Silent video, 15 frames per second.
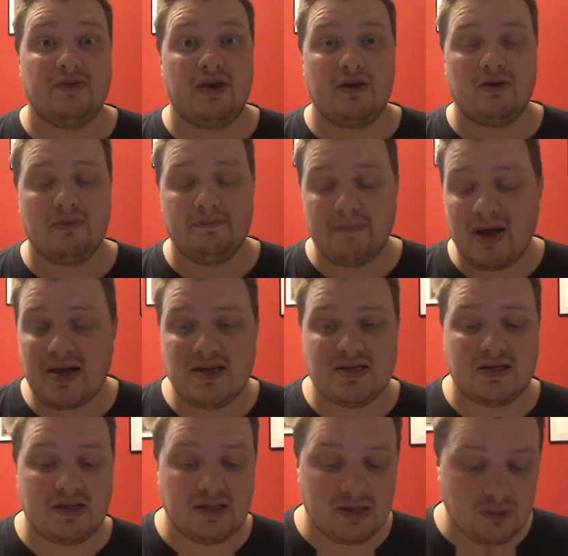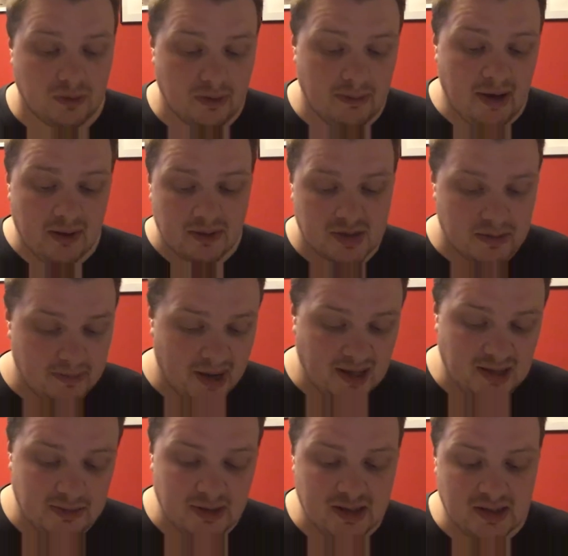They are amazing. They did all the backwards
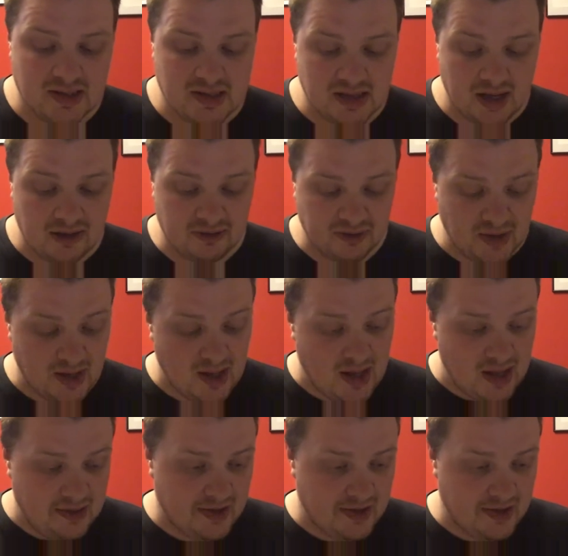compatibility stuff.